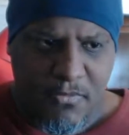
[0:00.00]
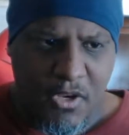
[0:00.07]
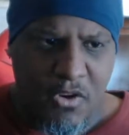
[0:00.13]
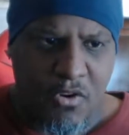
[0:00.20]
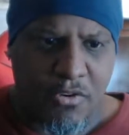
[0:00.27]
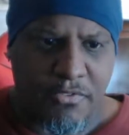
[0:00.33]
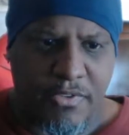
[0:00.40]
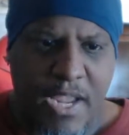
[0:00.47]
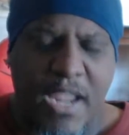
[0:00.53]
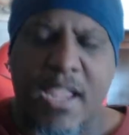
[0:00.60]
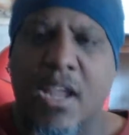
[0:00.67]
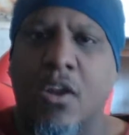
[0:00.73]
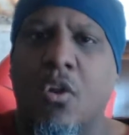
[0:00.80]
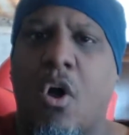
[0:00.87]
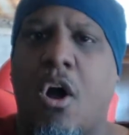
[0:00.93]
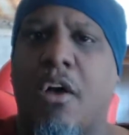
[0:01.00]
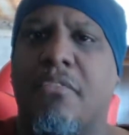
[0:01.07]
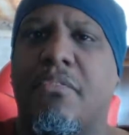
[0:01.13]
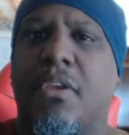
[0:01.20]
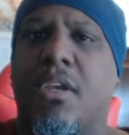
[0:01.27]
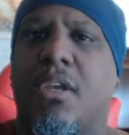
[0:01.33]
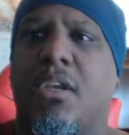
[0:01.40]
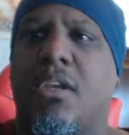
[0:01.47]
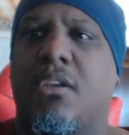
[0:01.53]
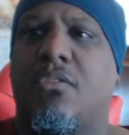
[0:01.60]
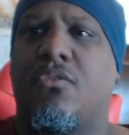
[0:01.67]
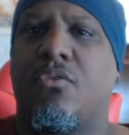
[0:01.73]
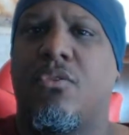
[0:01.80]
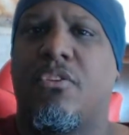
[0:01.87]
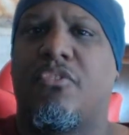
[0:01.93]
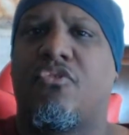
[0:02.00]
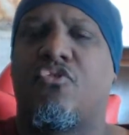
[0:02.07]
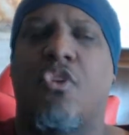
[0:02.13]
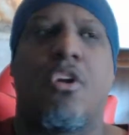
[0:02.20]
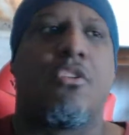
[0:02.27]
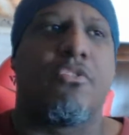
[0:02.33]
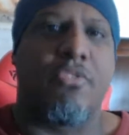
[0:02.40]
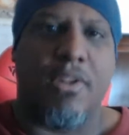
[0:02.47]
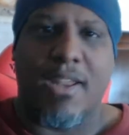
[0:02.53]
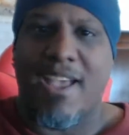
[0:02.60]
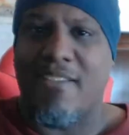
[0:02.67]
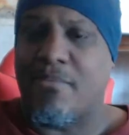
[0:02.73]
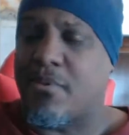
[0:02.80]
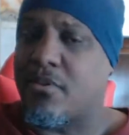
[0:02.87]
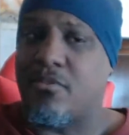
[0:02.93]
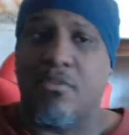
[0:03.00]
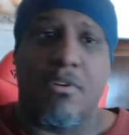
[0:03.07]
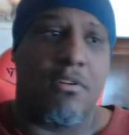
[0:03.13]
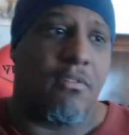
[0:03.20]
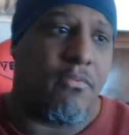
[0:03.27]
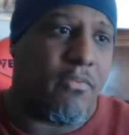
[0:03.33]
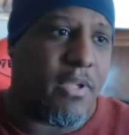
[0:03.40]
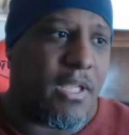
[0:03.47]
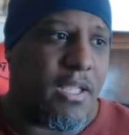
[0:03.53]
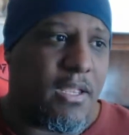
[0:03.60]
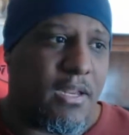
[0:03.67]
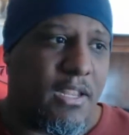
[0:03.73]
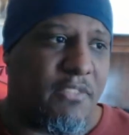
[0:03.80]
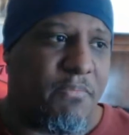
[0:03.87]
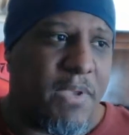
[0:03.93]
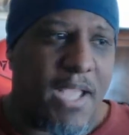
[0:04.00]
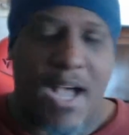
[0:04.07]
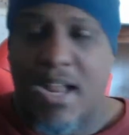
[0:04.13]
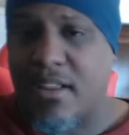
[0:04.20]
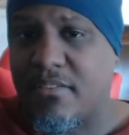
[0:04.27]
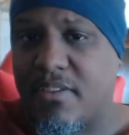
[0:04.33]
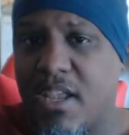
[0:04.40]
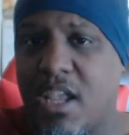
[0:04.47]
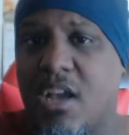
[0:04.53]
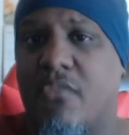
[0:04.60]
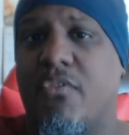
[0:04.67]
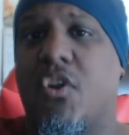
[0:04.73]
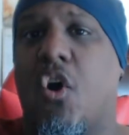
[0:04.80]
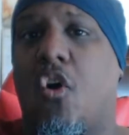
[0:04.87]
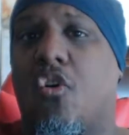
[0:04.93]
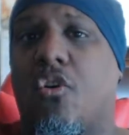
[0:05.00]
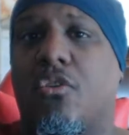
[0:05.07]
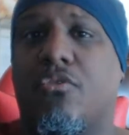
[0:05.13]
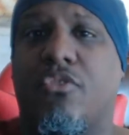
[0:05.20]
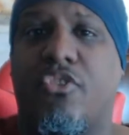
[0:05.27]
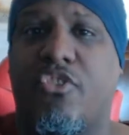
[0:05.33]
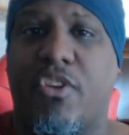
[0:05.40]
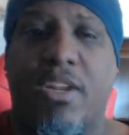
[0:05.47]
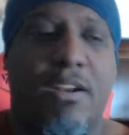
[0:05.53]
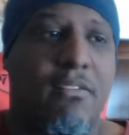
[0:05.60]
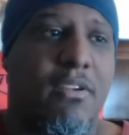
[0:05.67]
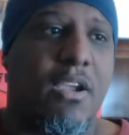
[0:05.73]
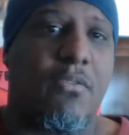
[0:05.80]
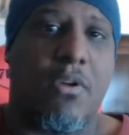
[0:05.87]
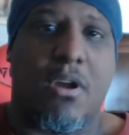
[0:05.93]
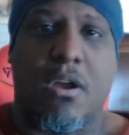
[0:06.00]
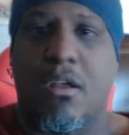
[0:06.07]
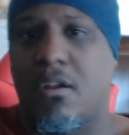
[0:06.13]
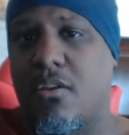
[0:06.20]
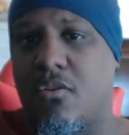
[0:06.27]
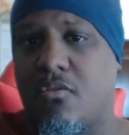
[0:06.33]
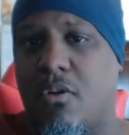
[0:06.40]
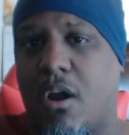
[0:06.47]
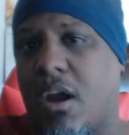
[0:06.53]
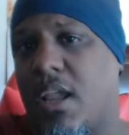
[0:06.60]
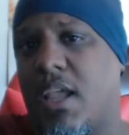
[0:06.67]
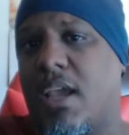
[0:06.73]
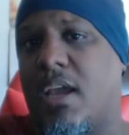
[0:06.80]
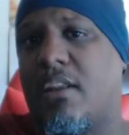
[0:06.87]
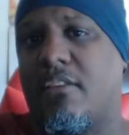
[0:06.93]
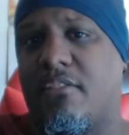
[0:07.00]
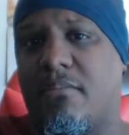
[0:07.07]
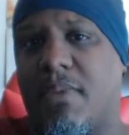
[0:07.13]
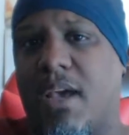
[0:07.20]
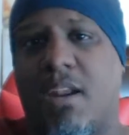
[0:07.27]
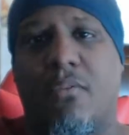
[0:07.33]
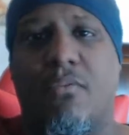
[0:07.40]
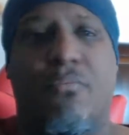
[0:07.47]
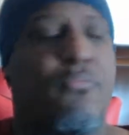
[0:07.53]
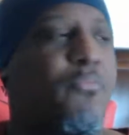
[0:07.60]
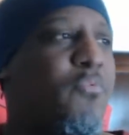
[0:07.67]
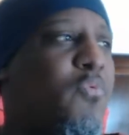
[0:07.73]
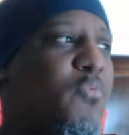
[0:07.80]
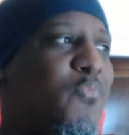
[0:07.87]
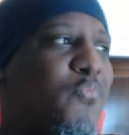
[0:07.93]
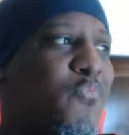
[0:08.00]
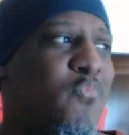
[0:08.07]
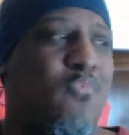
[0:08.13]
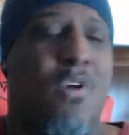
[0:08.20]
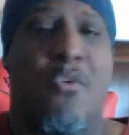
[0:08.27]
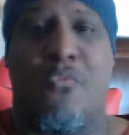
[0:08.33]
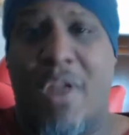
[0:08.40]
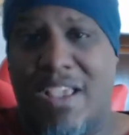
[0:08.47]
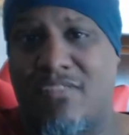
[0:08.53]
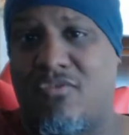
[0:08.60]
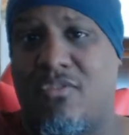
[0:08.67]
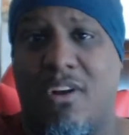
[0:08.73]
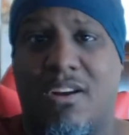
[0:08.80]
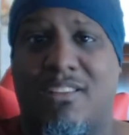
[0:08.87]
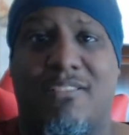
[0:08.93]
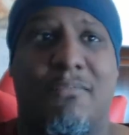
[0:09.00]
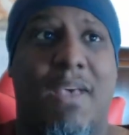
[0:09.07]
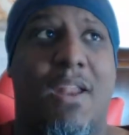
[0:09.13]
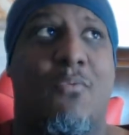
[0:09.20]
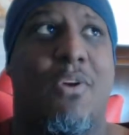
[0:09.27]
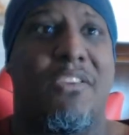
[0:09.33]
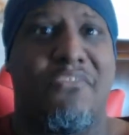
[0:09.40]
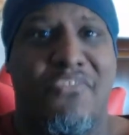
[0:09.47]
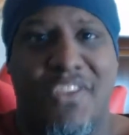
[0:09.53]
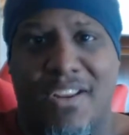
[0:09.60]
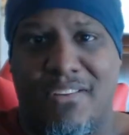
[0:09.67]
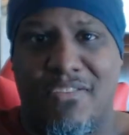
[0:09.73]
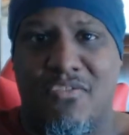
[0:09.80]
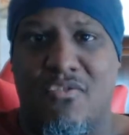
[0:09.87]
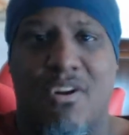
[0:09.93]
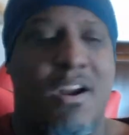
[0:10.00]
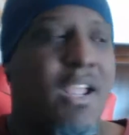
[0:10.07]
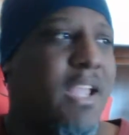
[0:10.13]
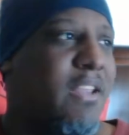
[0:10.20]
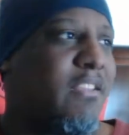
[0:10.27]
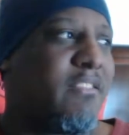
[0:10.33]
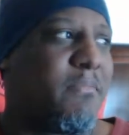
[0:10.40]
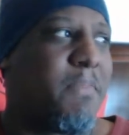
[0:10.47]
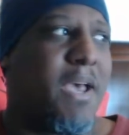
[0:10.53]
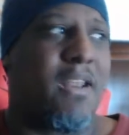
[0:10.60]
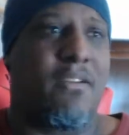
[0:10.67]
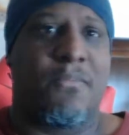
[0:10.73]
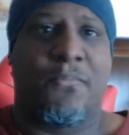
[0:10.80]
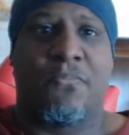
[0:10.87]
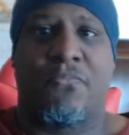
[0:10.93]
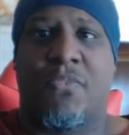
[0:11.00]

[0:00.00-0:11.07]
get lost to the struggles in life. Because let's be honest, we all go through shit. I don't care what color you are. It doesn't matter what race you are. It doesn't matter what gender you are. It doesn't matter